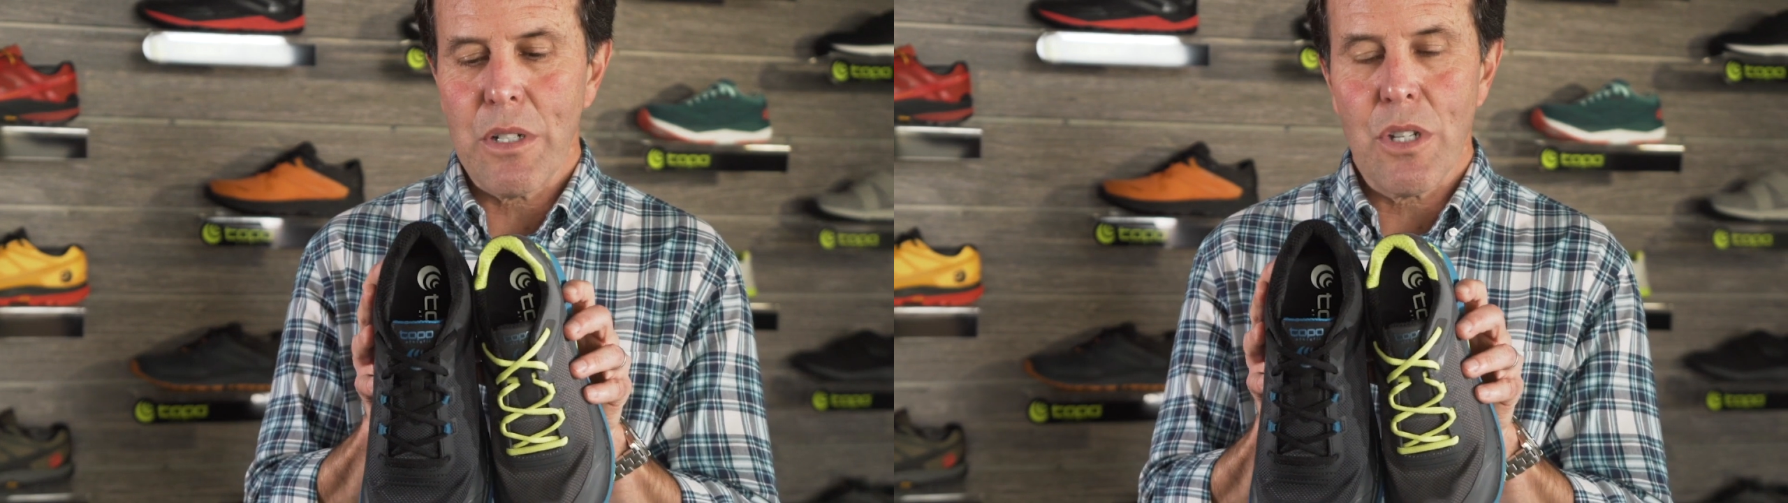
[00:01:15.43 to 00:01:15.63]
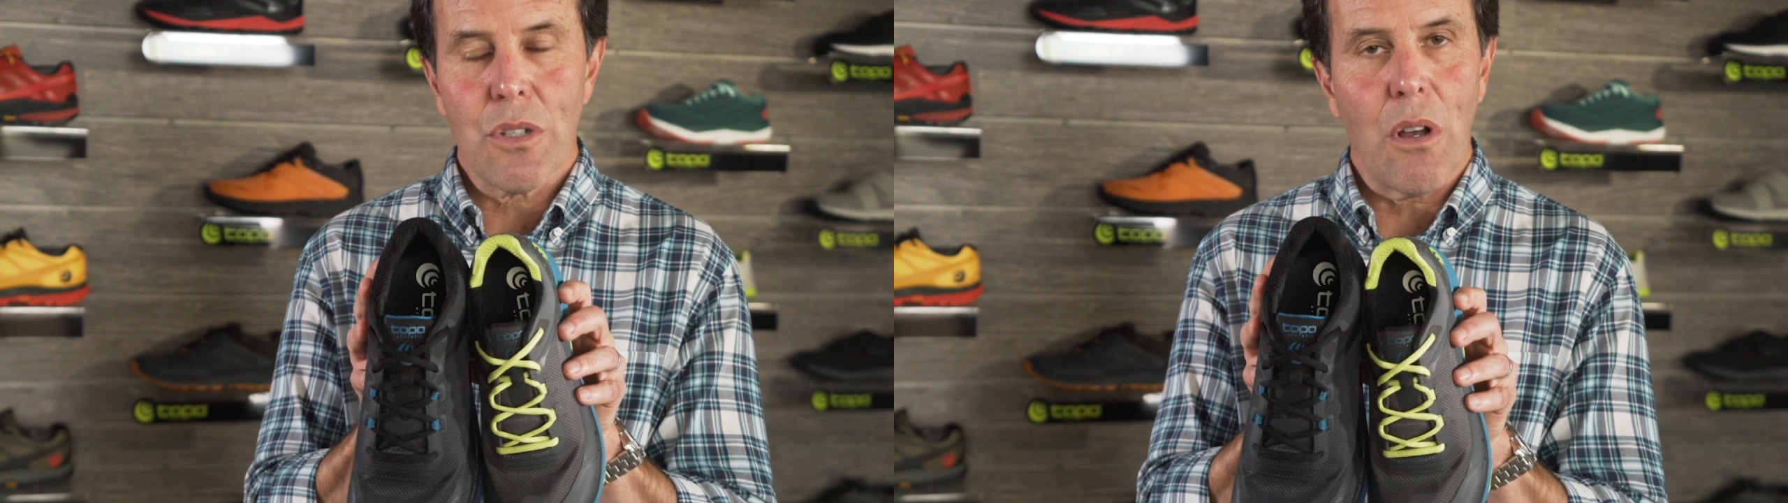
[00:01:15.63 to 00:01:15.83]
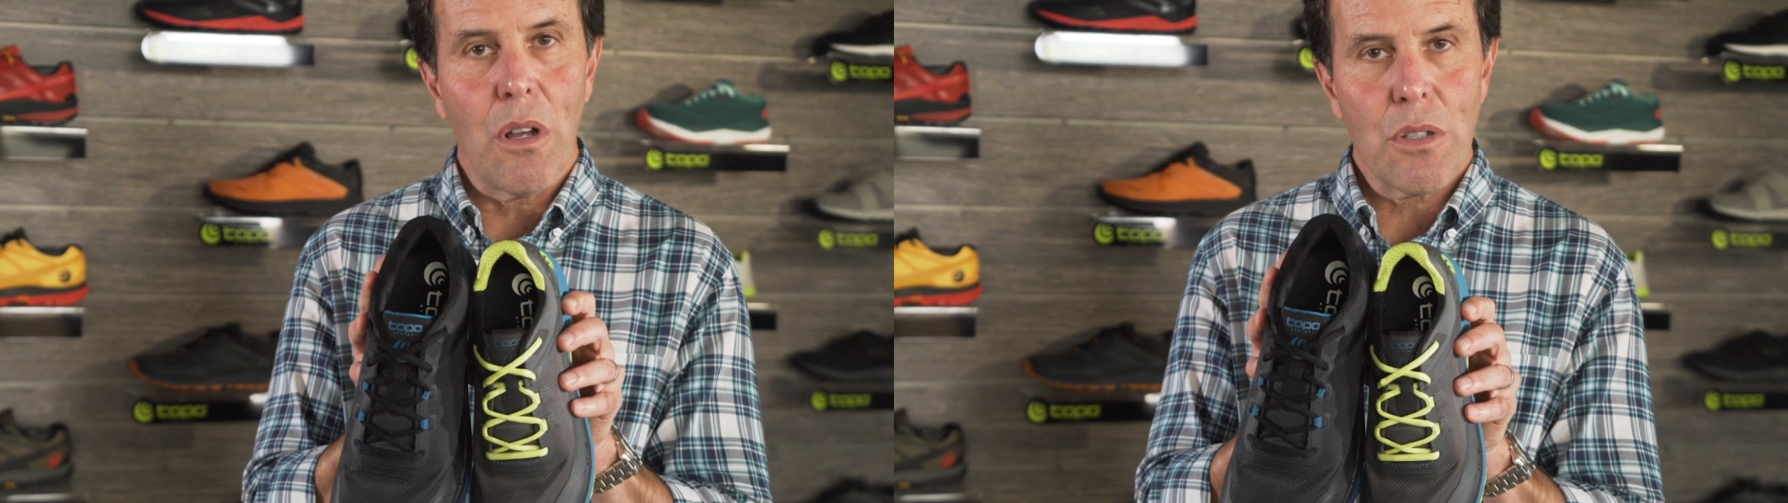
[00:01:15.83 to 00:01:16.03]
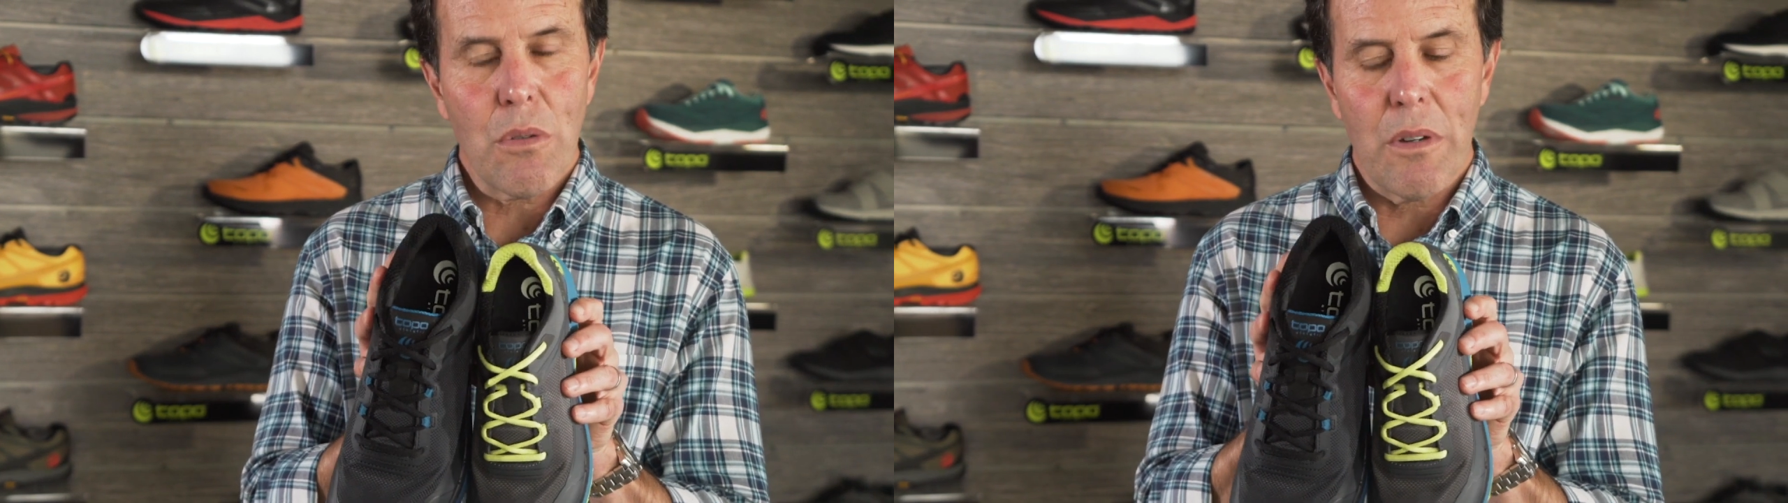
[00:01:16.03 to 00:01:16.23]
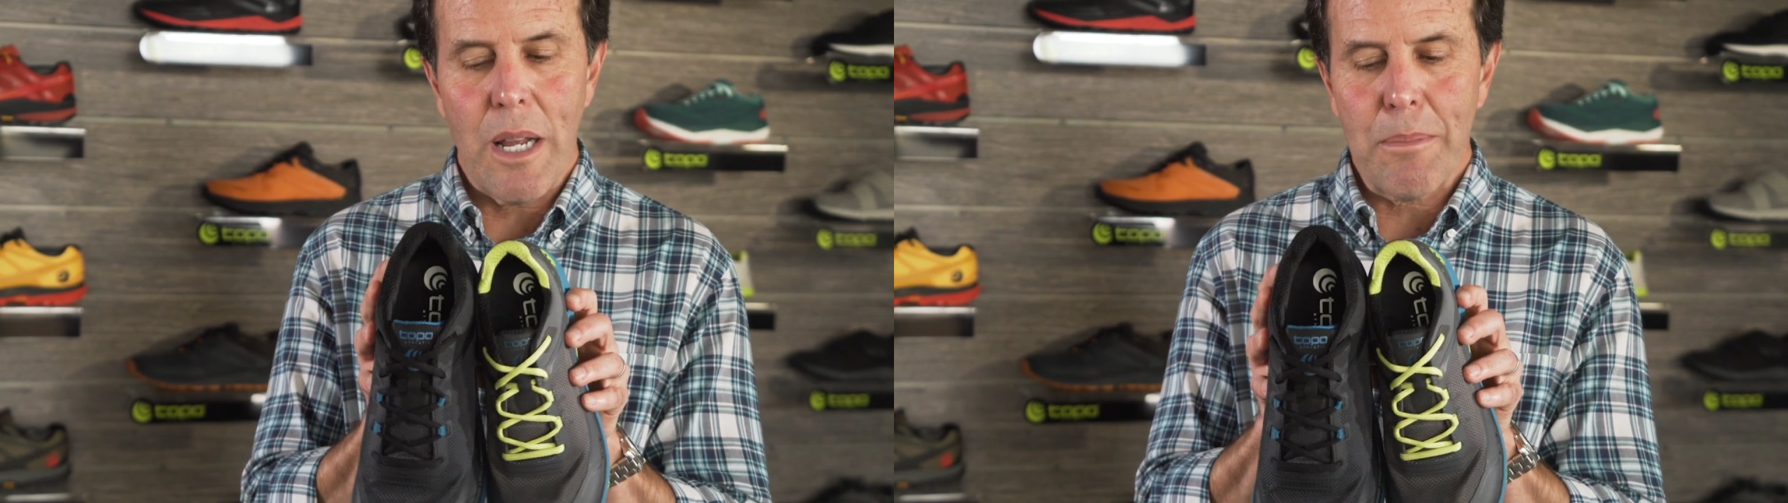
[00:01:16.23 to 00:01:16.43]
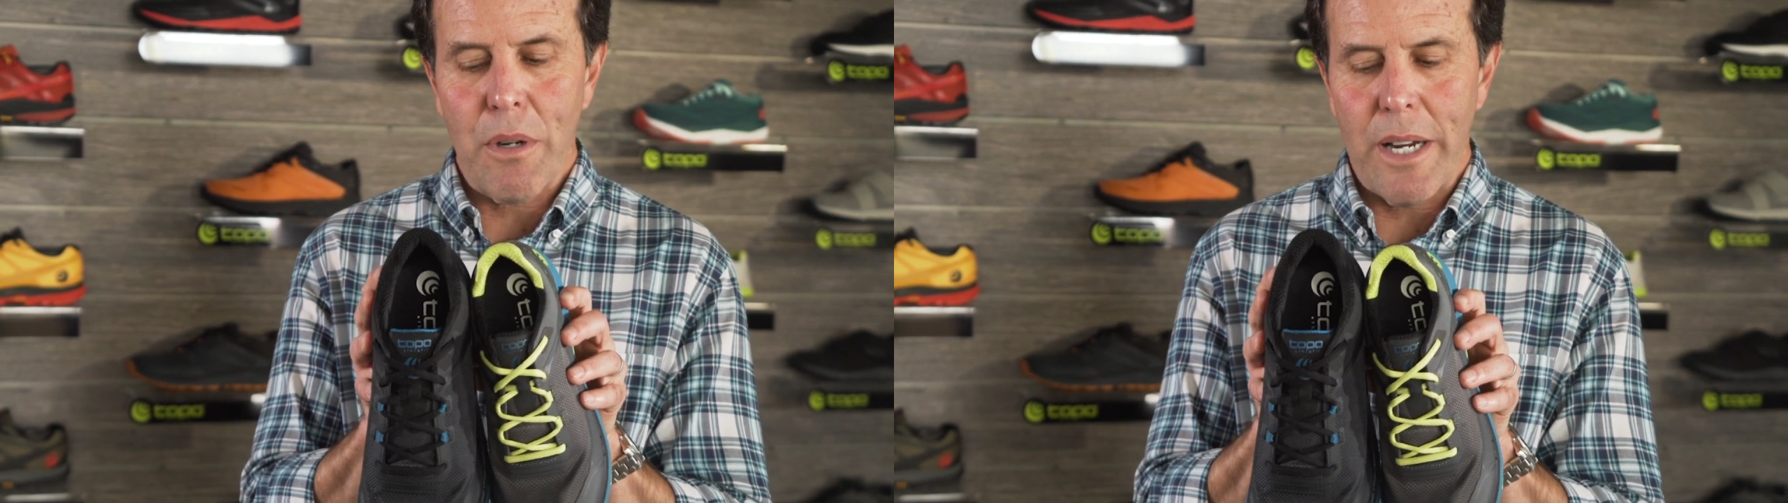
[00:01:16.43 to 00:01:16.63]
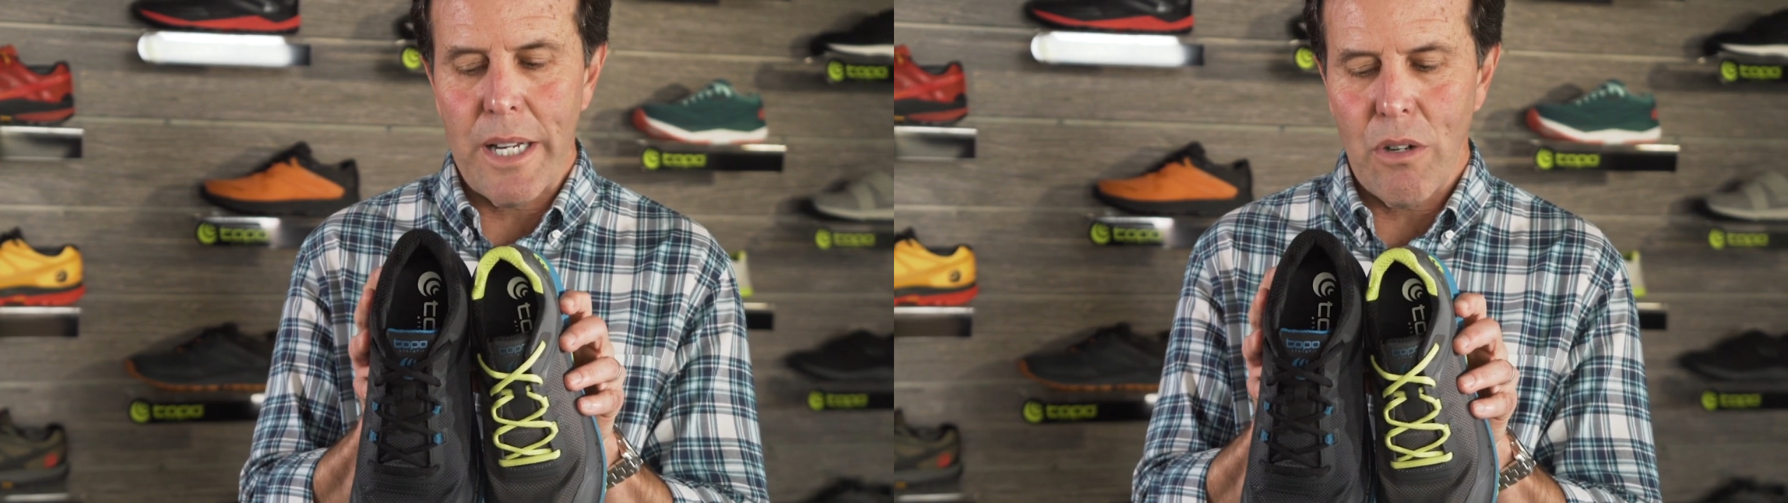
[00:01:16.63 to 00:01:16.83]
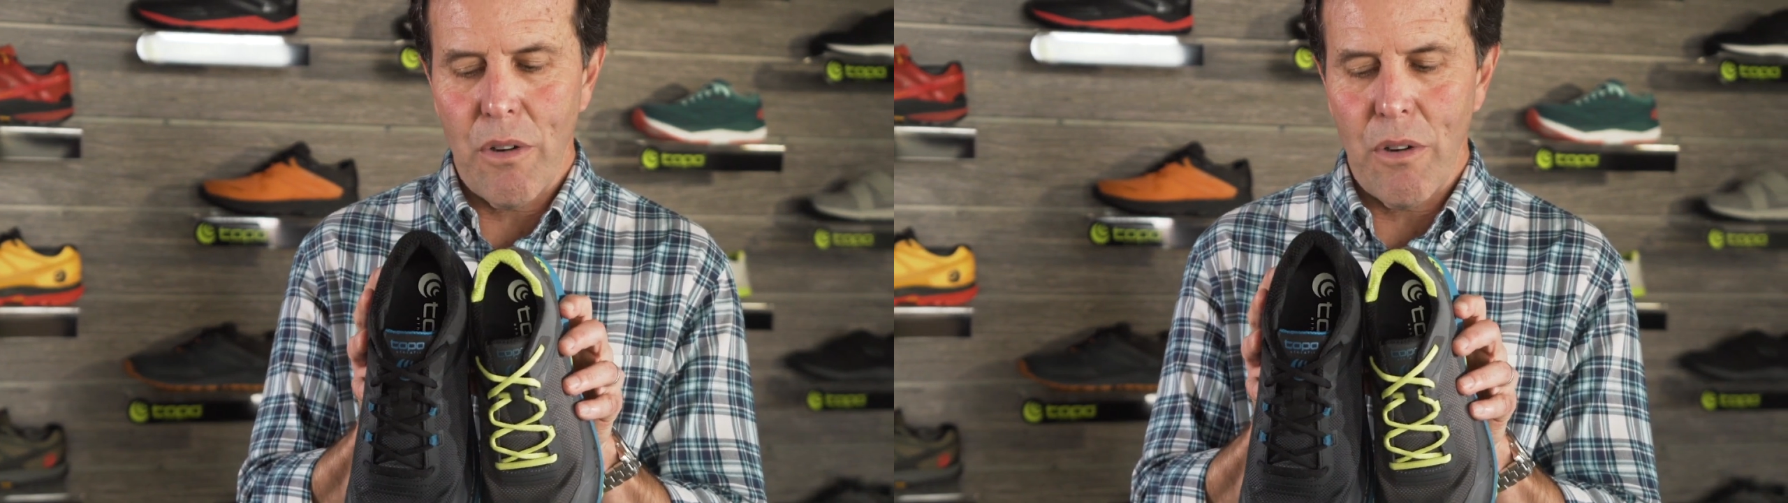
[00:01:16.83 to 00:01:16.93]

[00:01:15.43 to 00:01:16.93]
which is also an upgrade